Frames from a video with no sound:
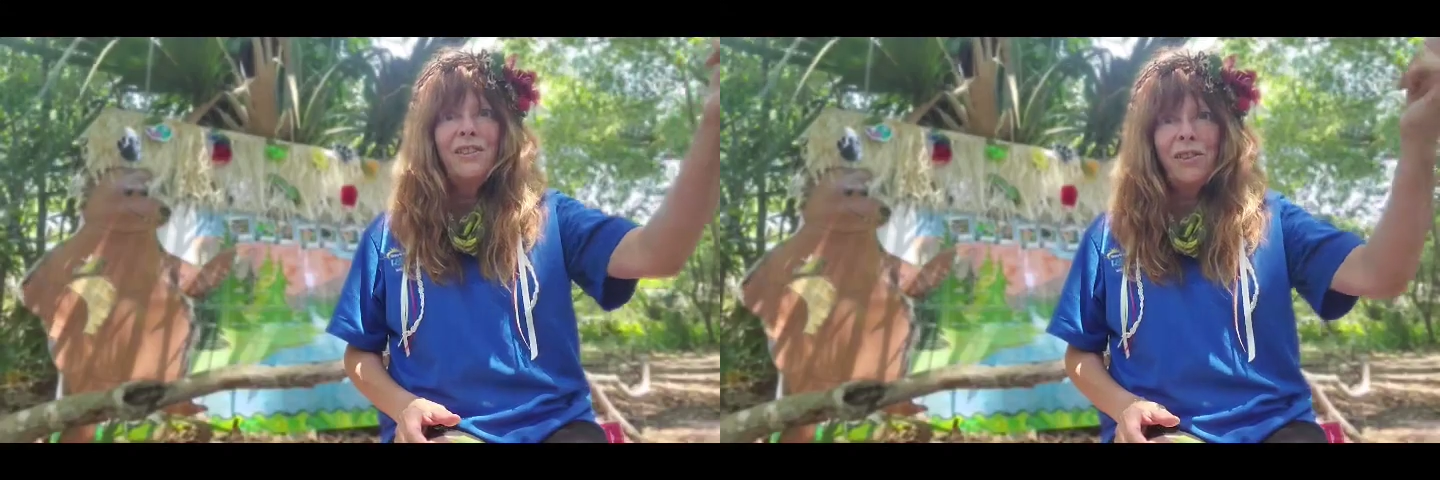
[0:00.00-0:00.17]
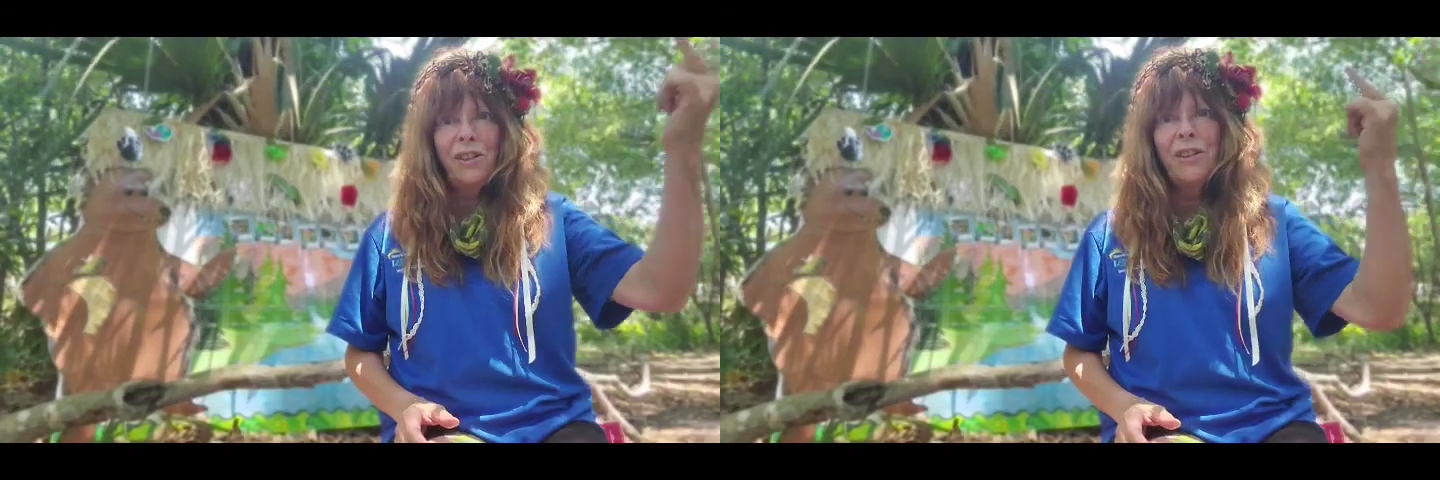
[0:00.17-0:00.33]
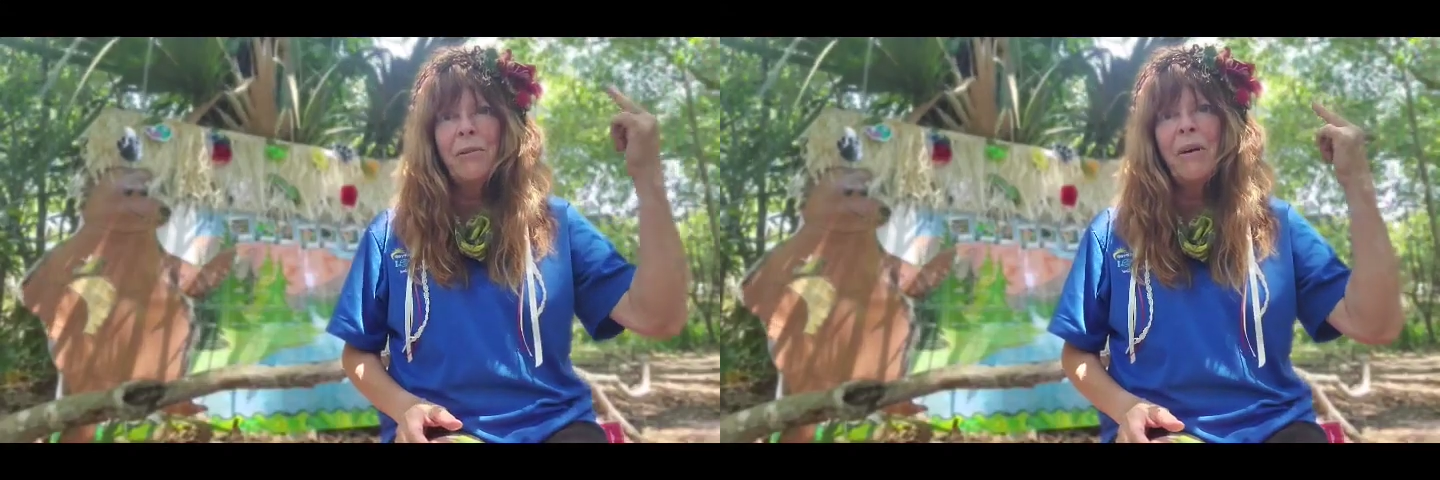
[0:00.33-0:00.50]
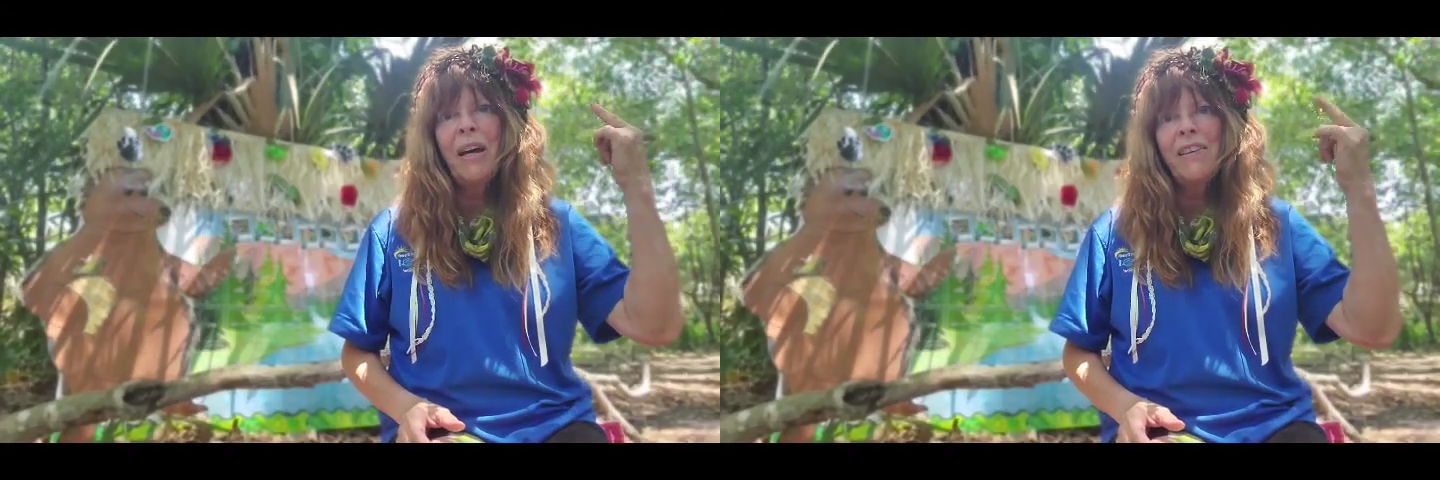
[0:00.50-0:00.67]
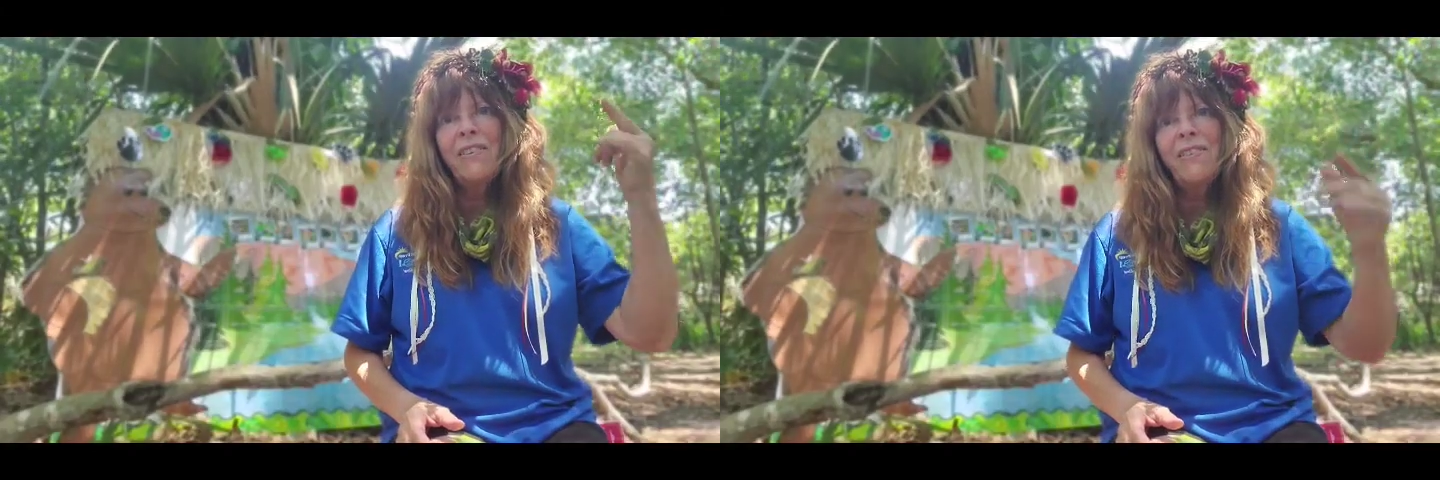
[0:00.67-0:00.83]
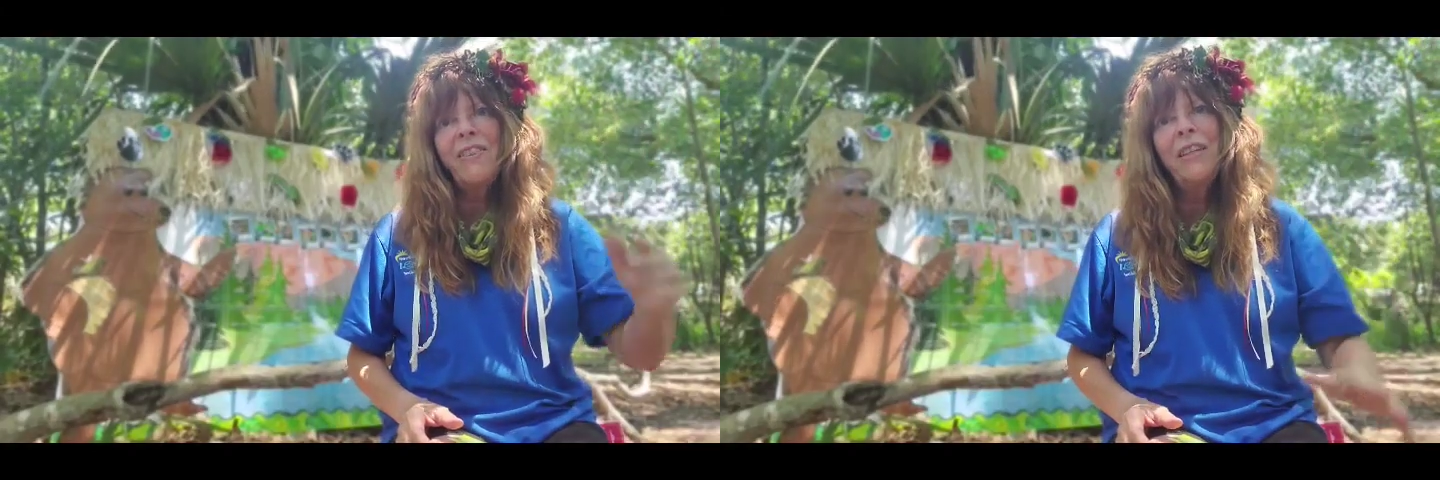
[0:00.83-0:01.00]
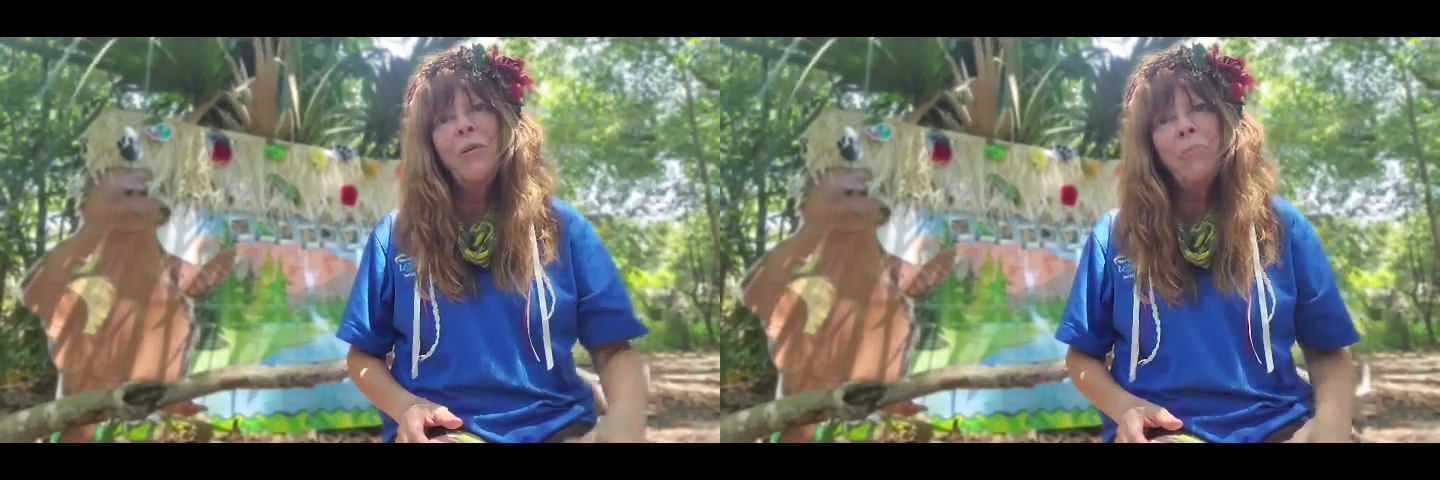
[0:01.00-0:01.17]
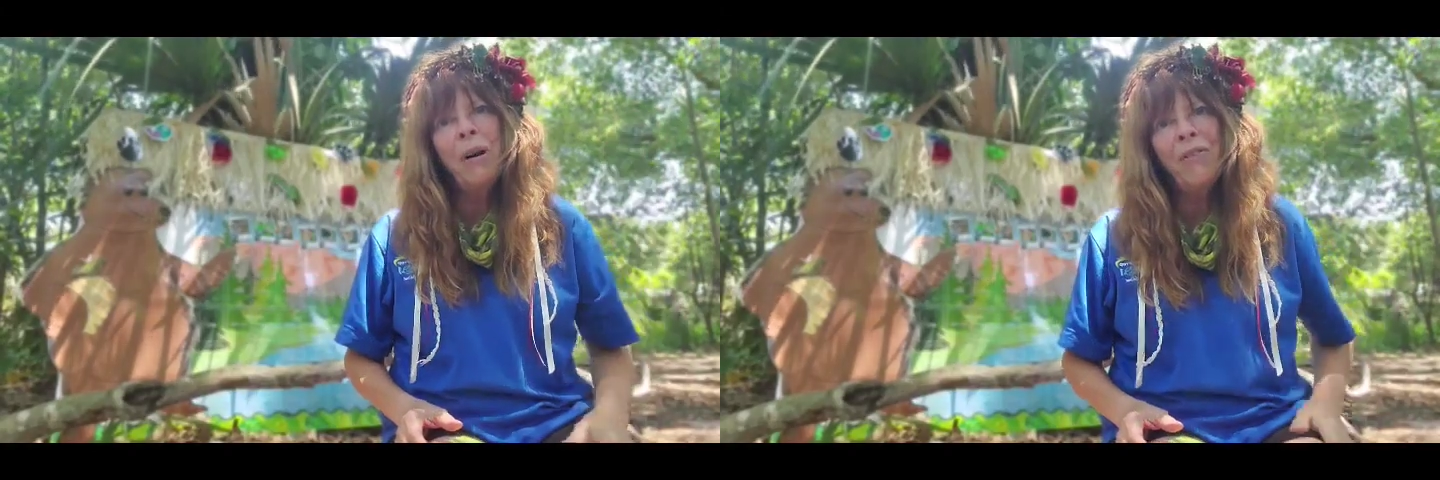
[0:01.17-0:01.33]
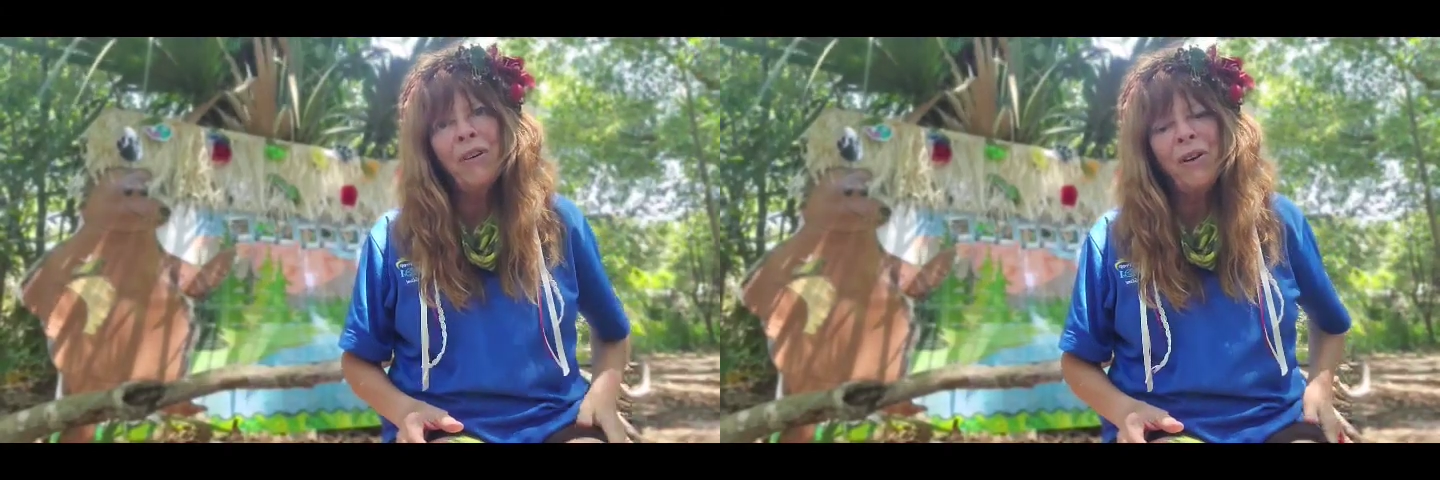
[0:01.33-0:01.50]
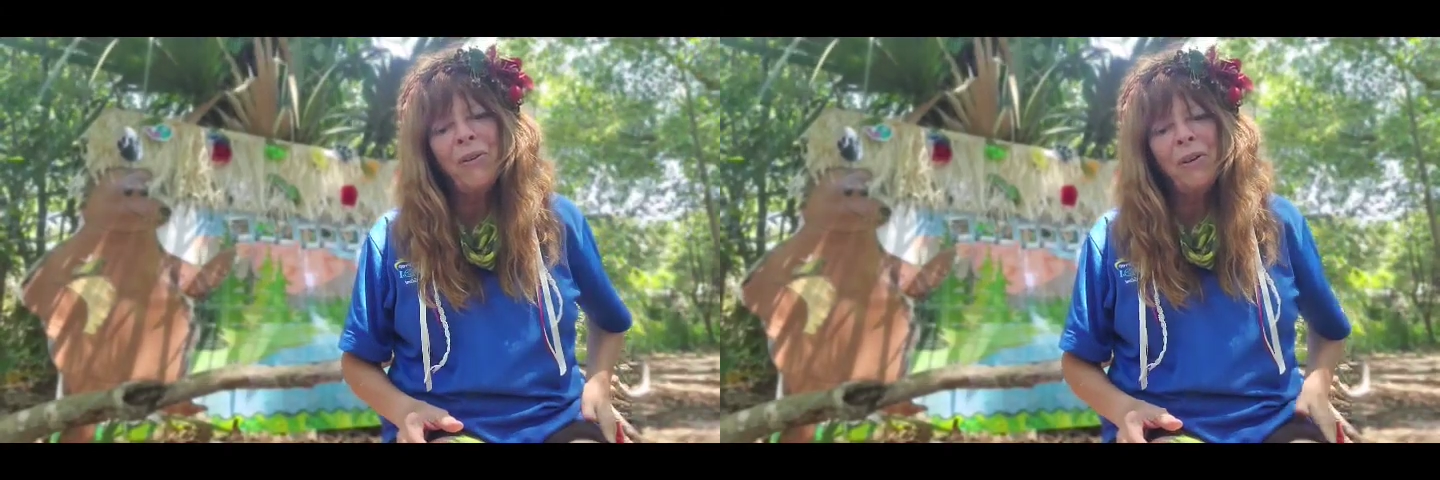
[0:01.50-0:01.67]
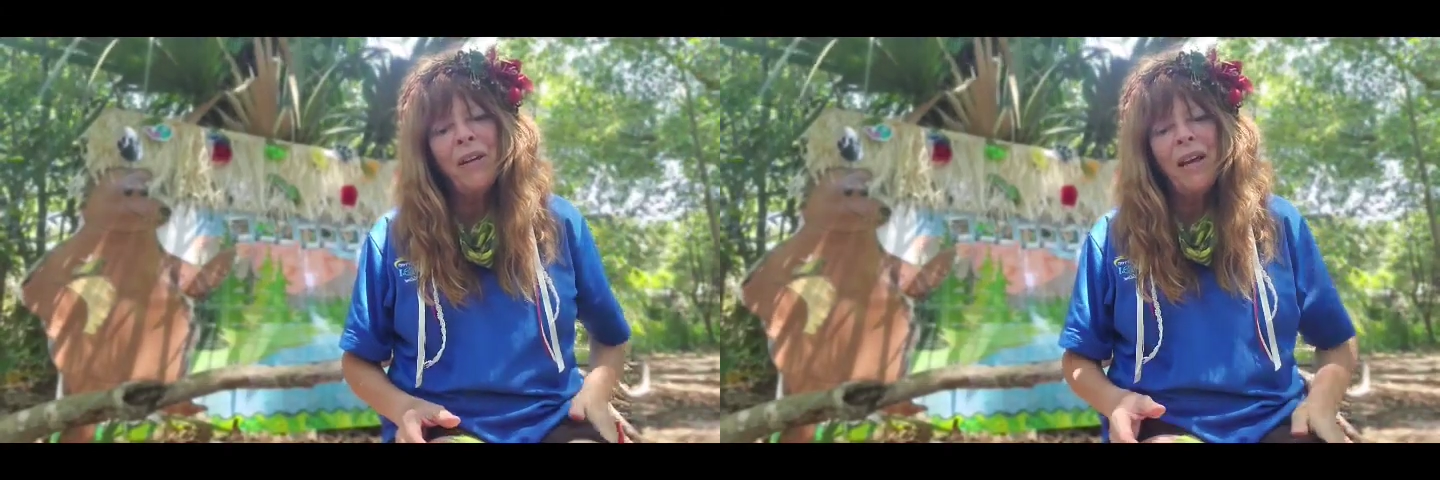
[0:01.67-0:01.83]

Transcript: took them out of their burrow